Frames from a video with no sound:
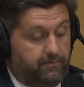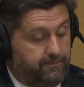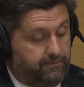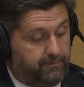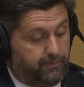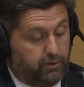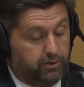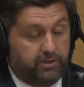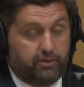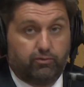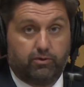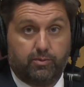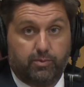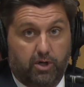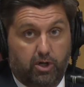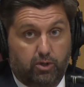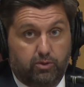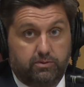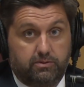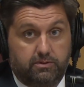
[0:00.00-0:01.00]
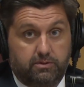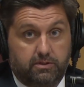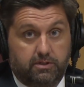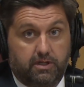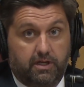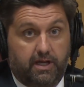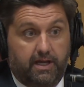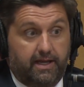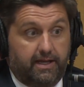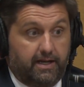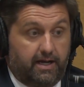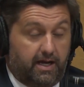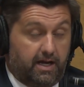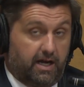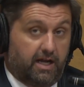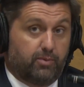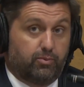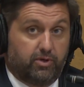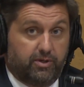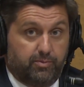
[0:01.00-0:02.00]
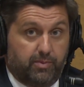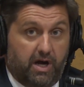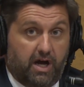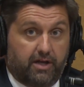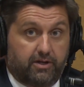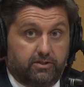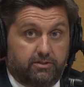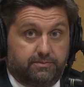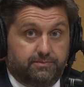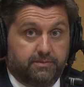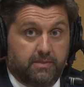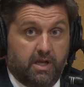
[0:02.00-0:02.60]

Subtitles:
fully remote, and a hybrid model.